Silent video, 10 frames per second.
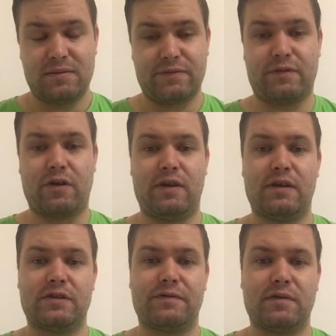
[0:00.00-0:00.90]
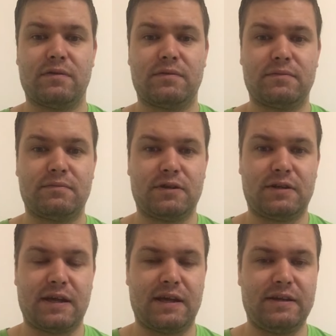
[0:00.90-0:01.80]
I've done this for
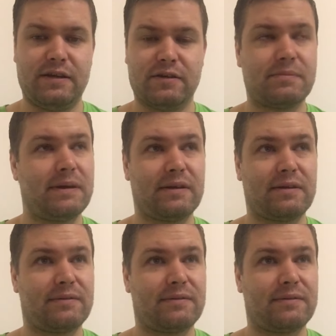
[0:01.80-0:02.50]
like 10 years, mate.